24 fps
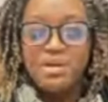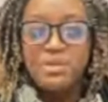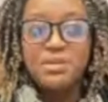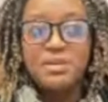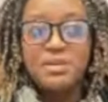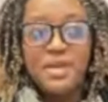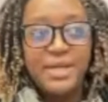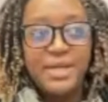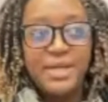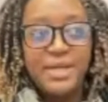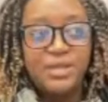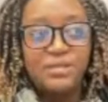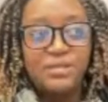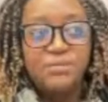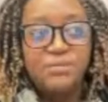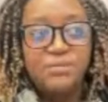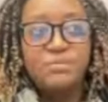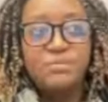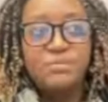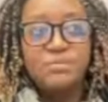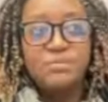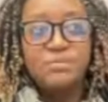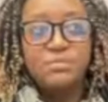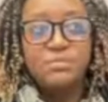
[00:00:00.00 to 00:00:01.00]
you're right,
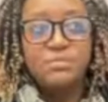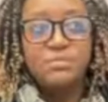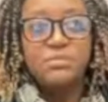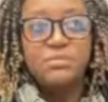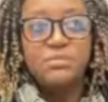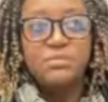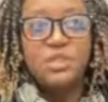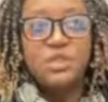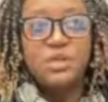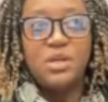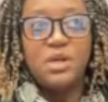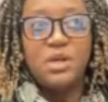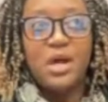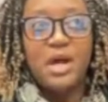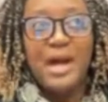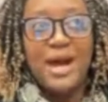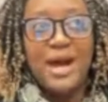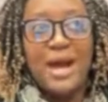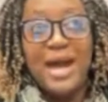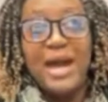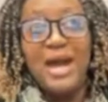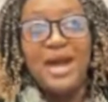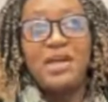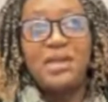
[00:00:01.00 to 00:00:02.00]
as far
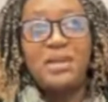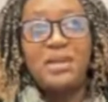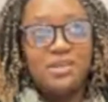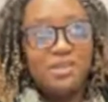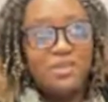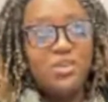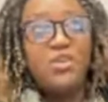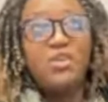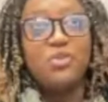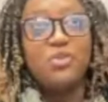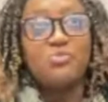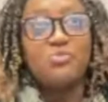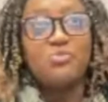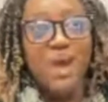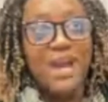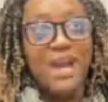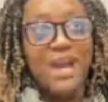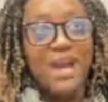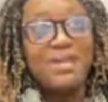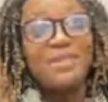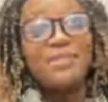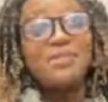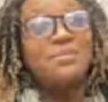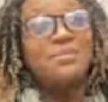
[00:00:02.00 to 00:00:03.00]
as being like,
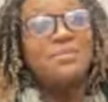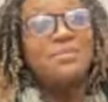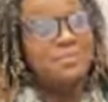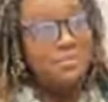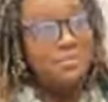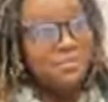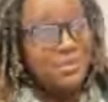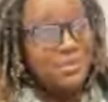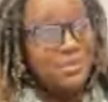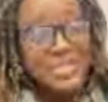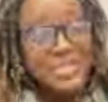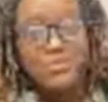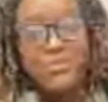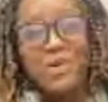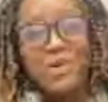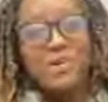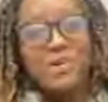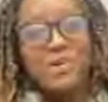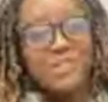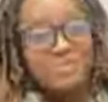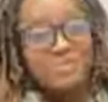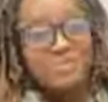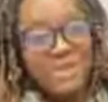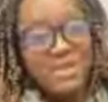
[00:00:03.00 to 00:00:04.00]
oh, I'm
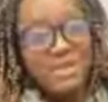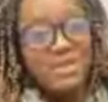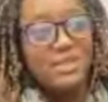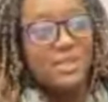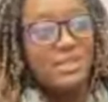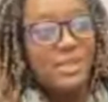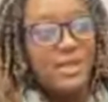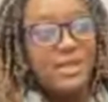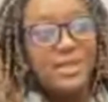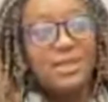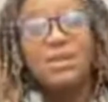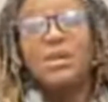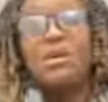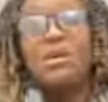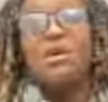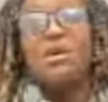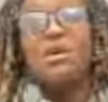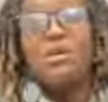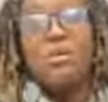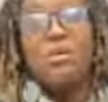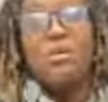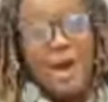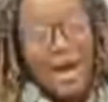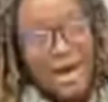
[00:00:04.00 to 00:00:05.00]
lazy, you know, I don't want to
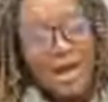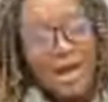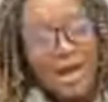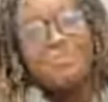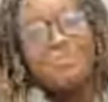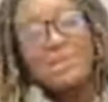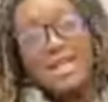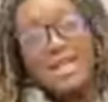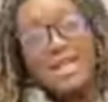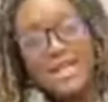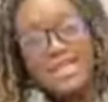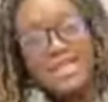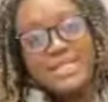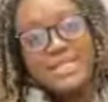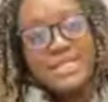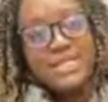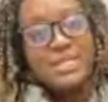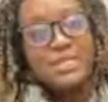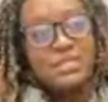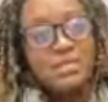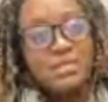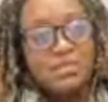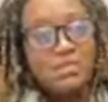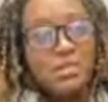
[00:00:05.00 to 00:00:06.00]
do anything.
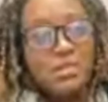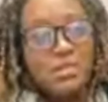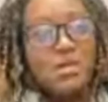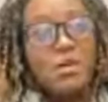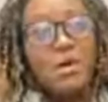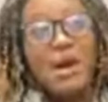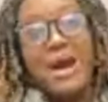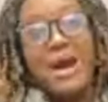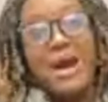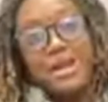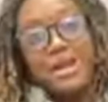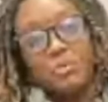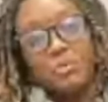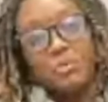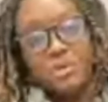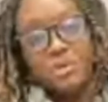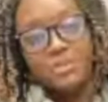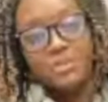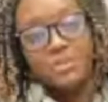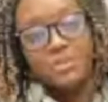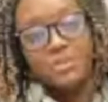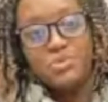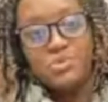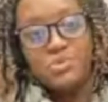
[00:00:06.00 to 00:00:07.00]
But if you're
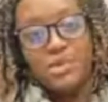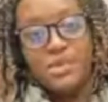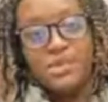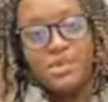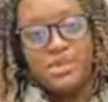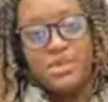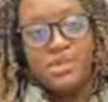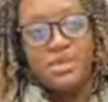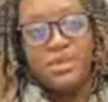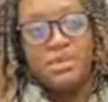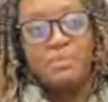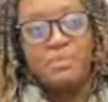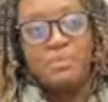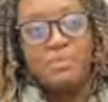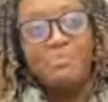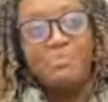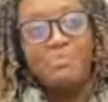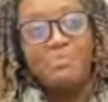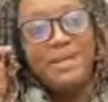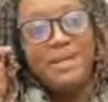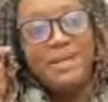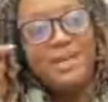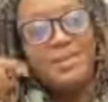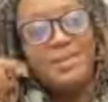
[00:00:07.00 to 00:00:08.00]
mentally not there,
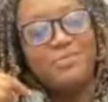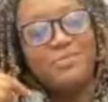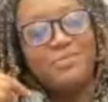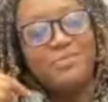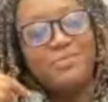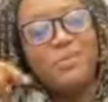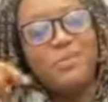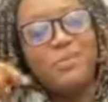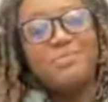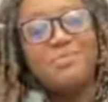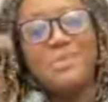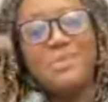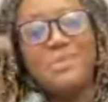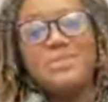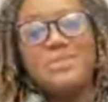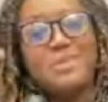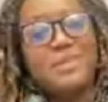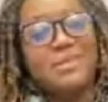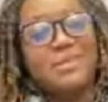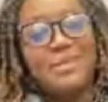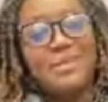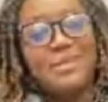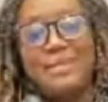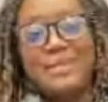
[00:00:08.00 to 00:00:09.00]
you're not going to
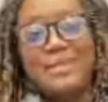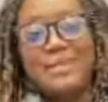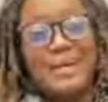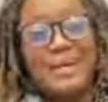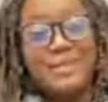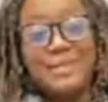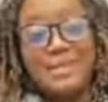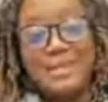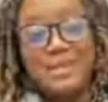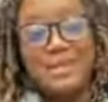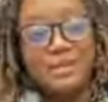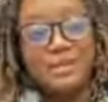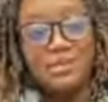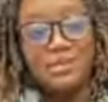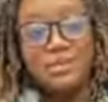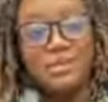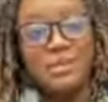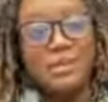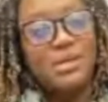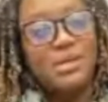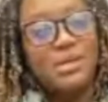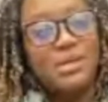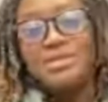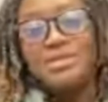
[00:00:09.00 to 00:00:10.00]

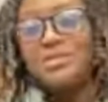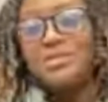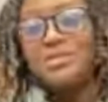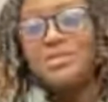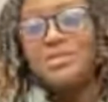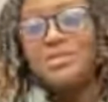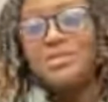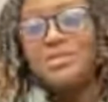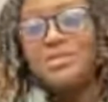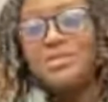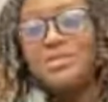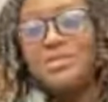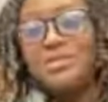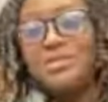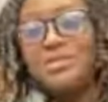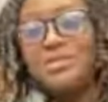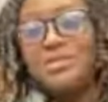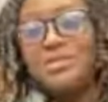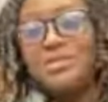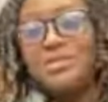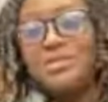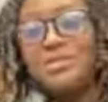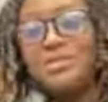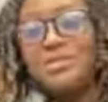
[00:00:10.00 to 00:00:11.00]
get up.
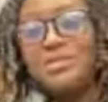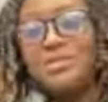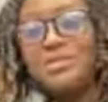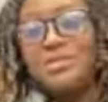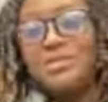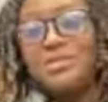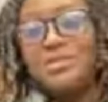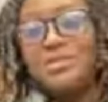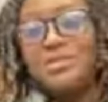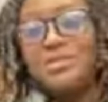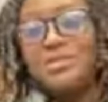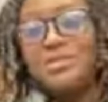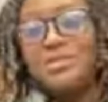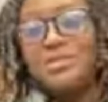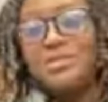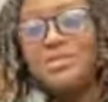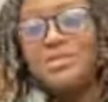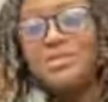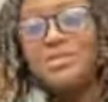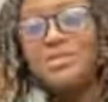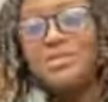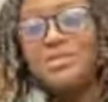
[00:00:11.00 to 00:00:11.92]
So sometimes